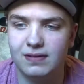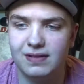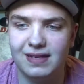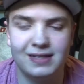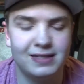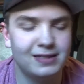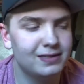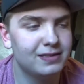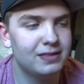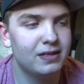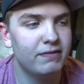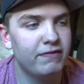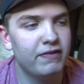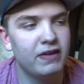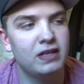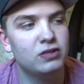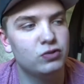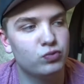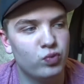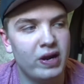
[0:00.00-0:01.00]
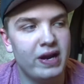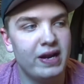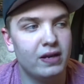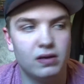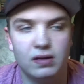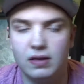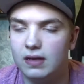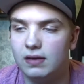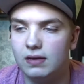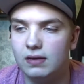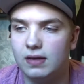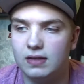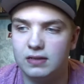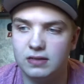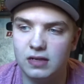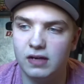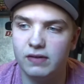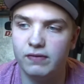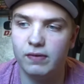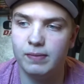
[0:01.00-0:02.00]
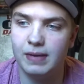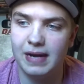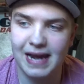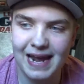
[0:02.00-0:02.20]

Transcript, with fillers: I just said FaZe Rain. Like that's not even my